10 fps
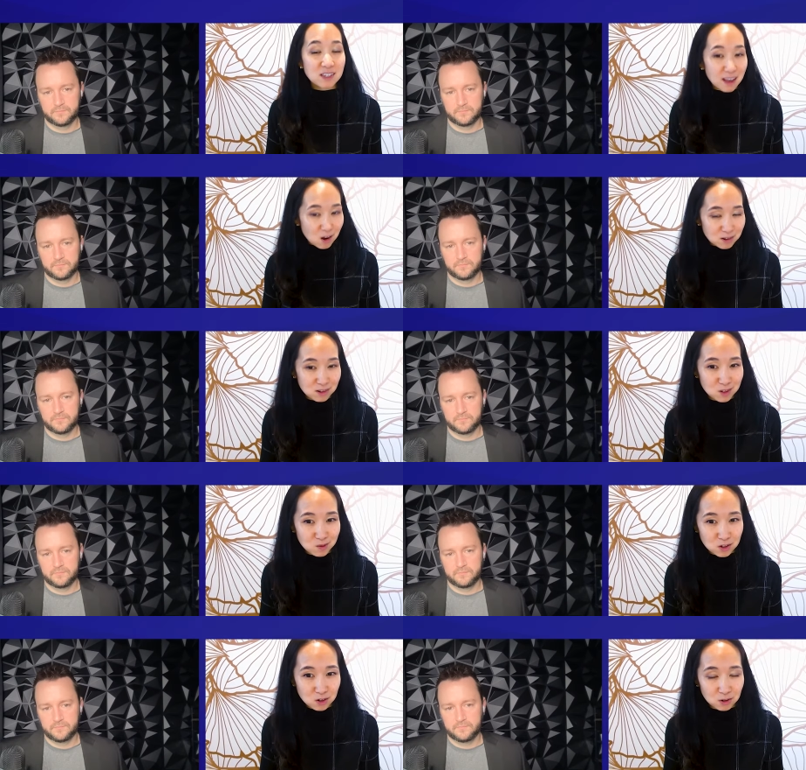Speaker 1: thousands of
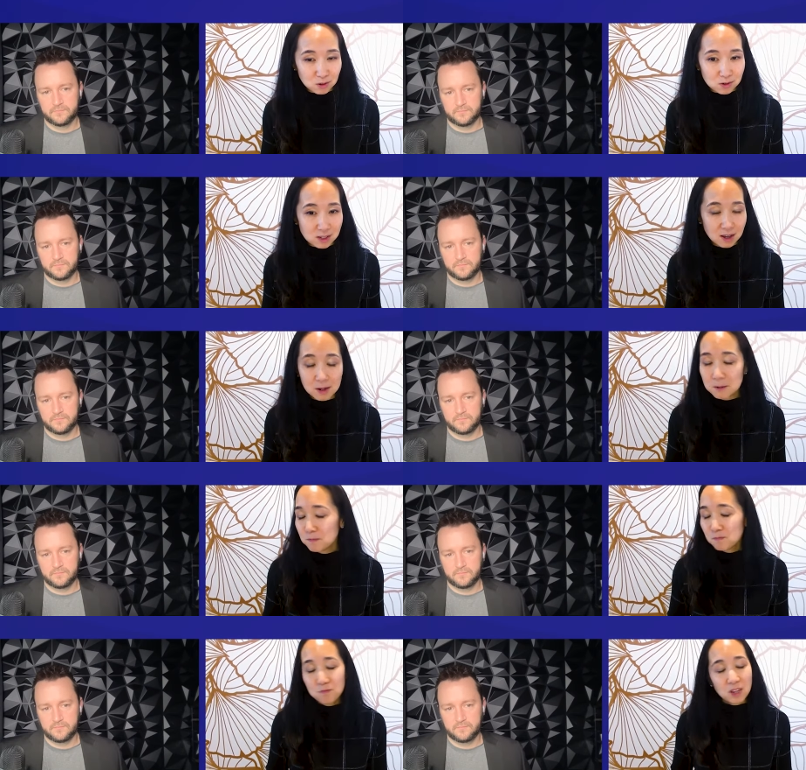S K Us,
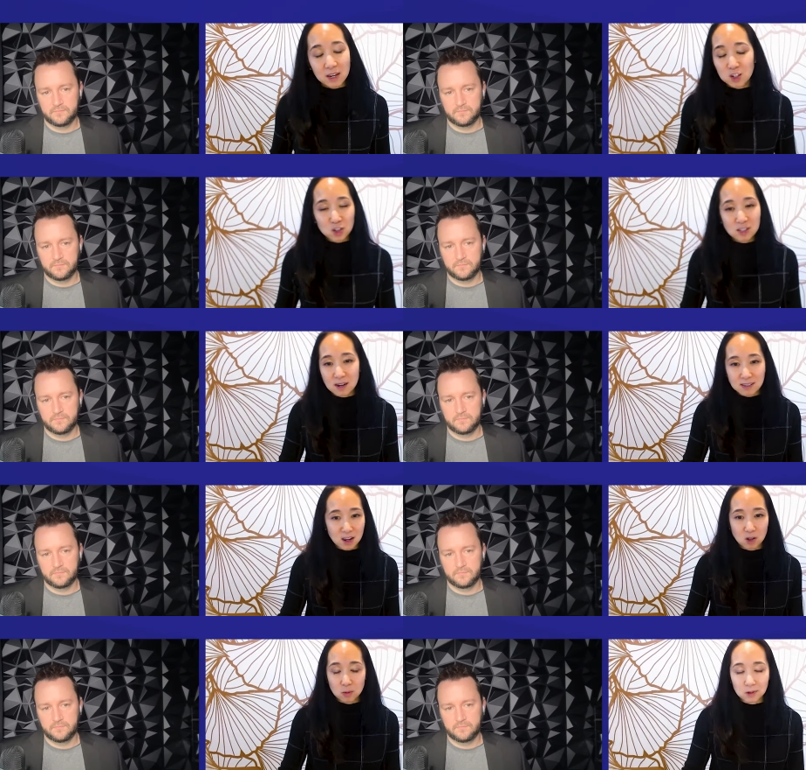it's just not
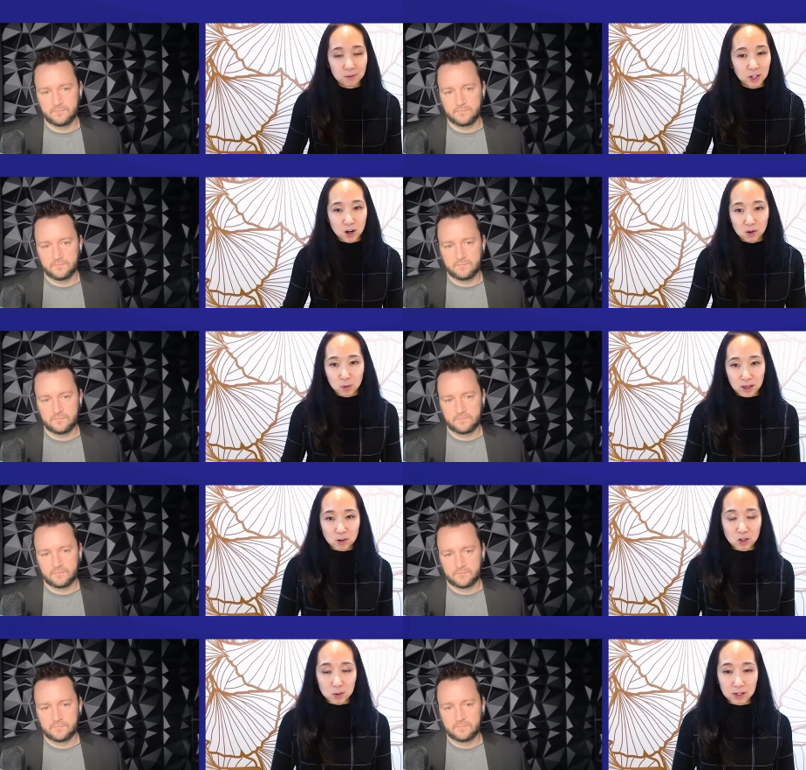scalable, you know,
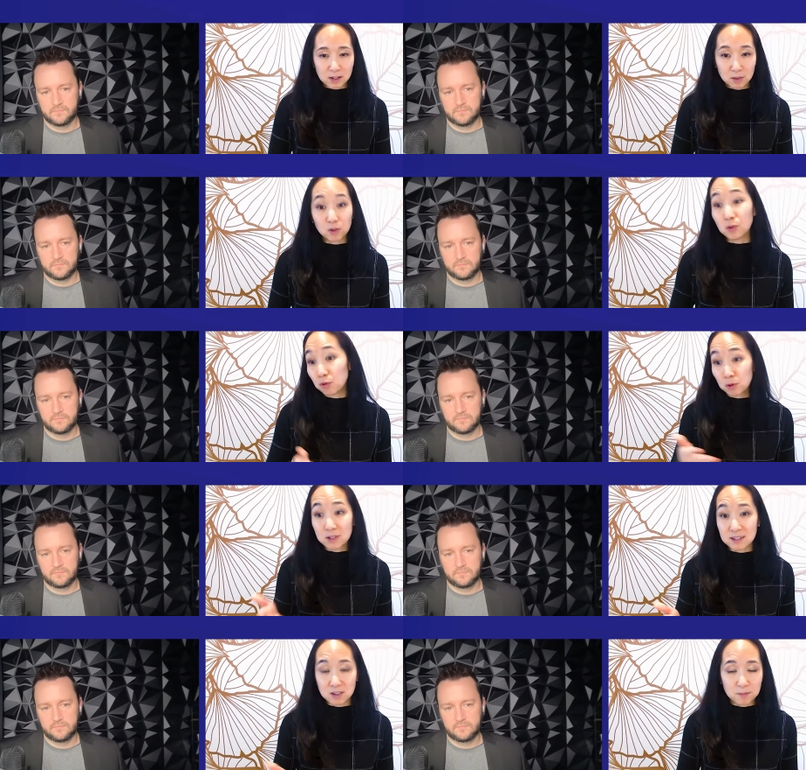without doing it through, through a
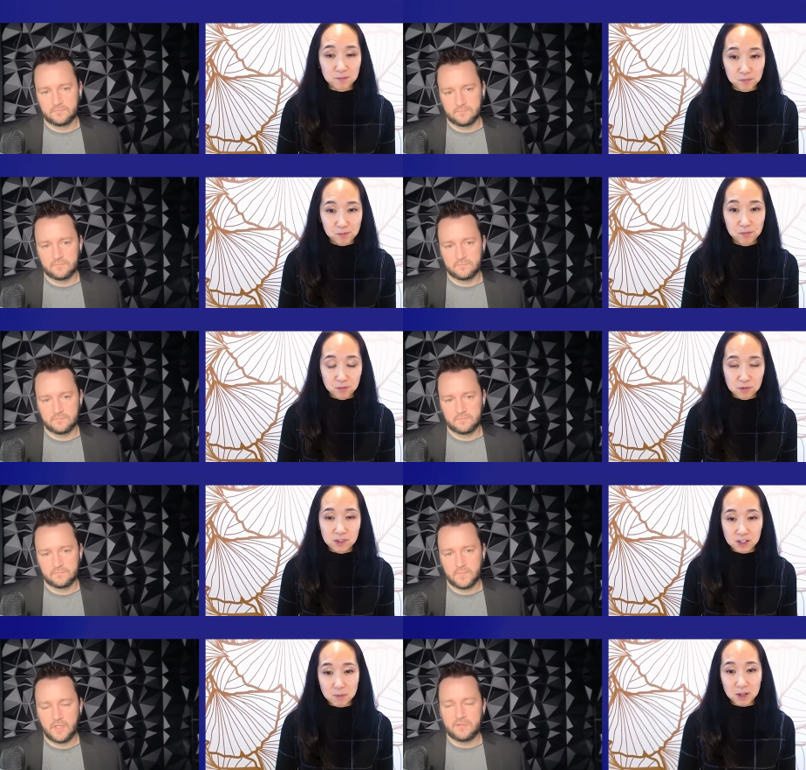system.
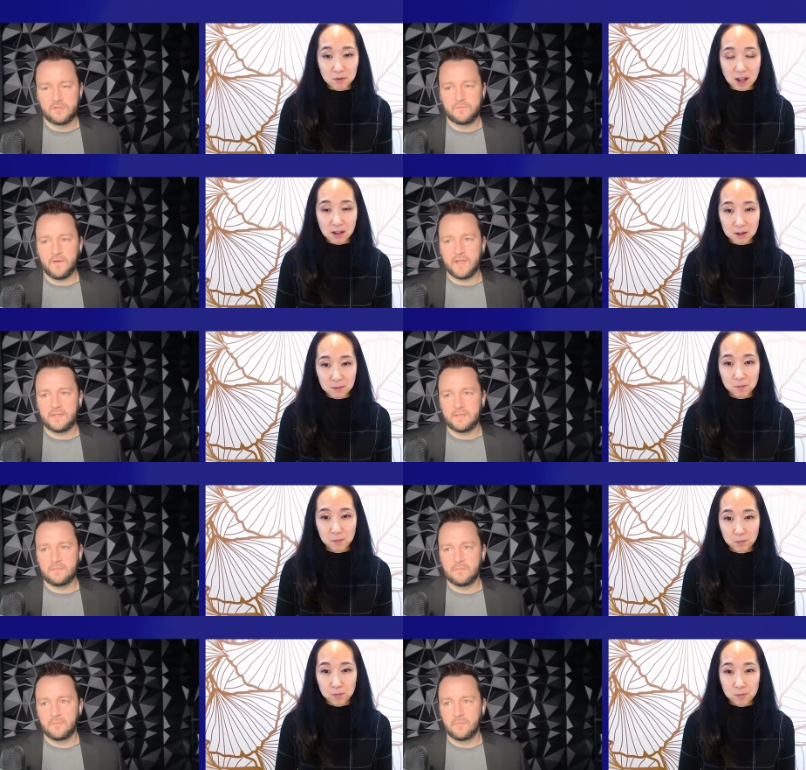
Speaker 2: System like Do you that. Find
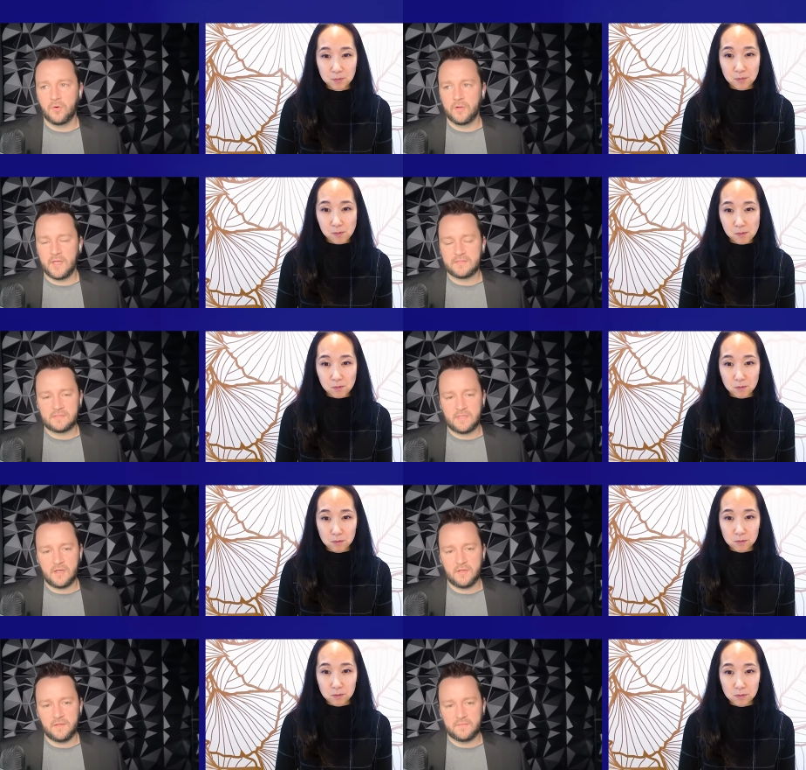it more
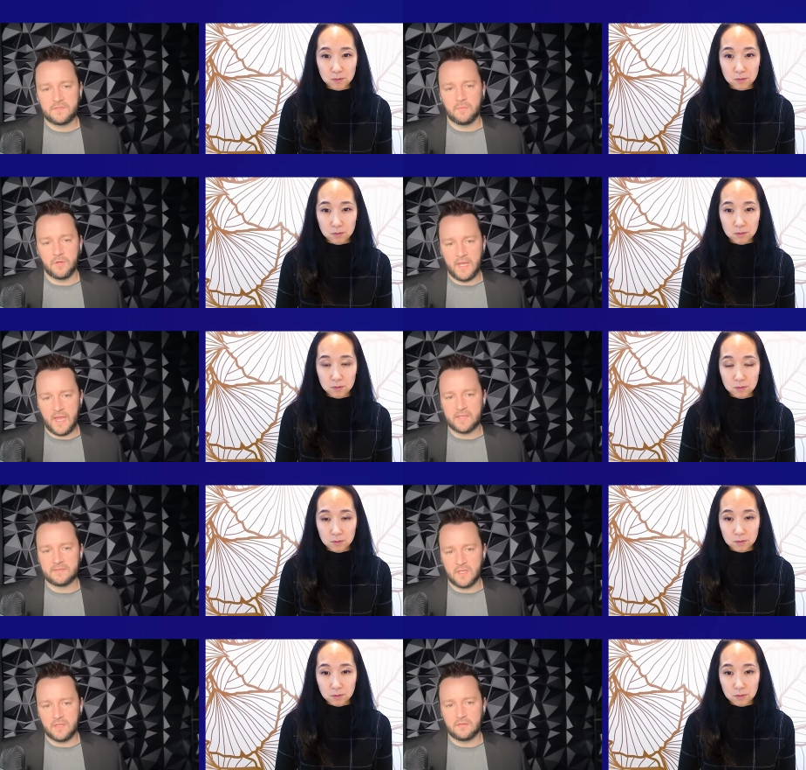necessary if someone
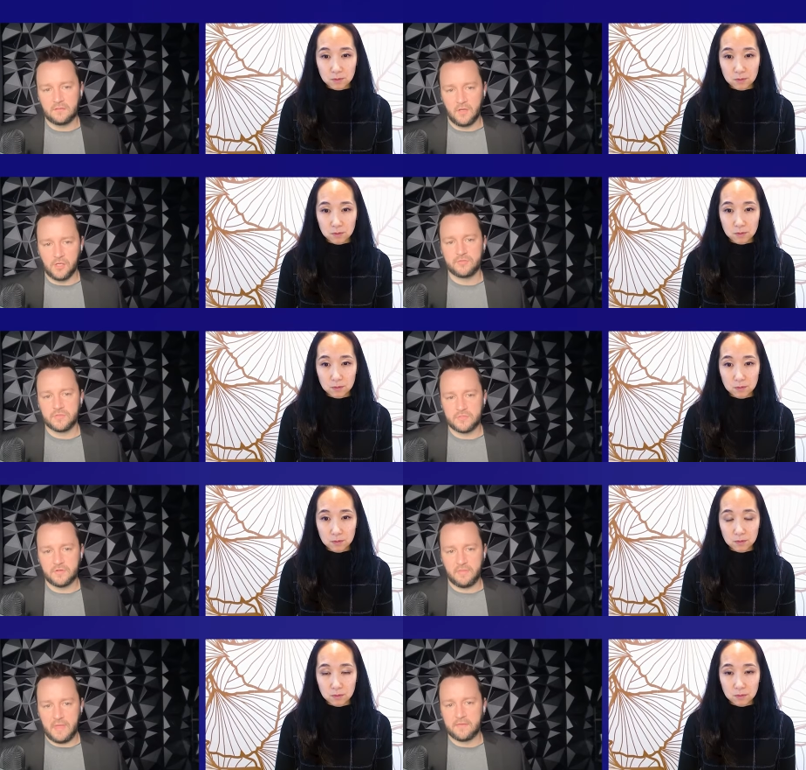has like hundreds
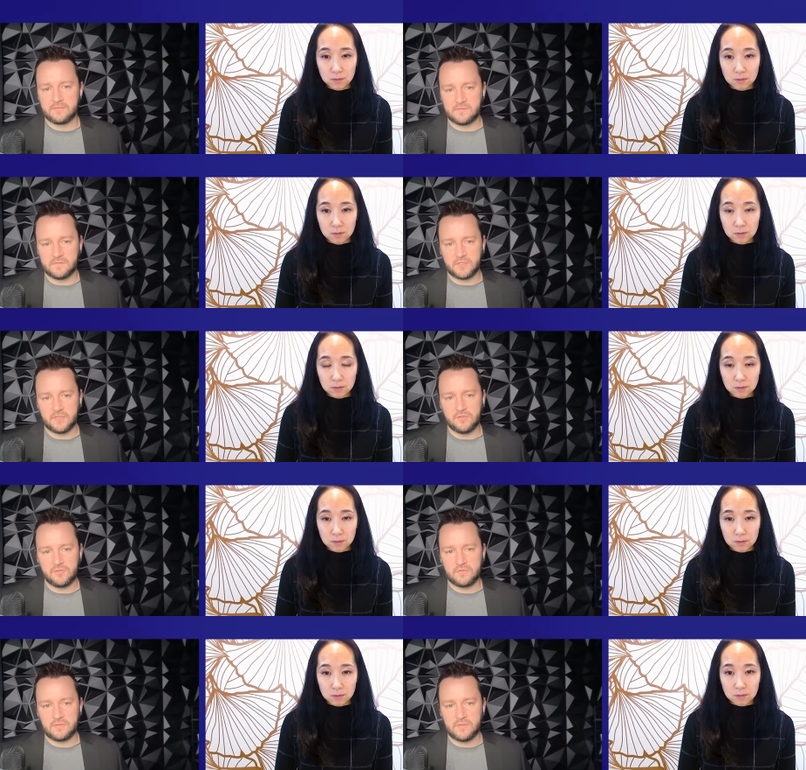or thousands of S K
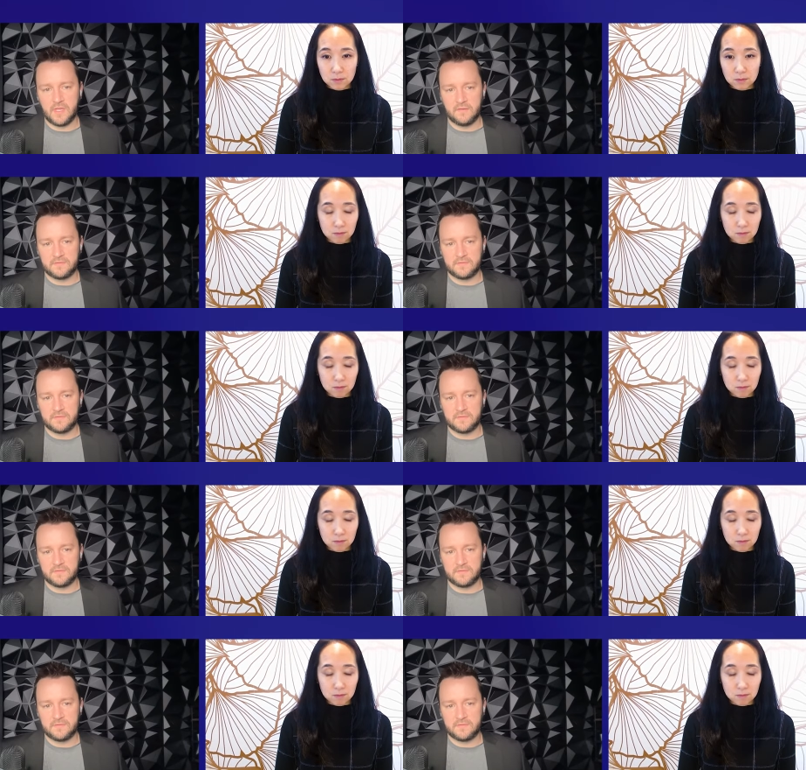Us than if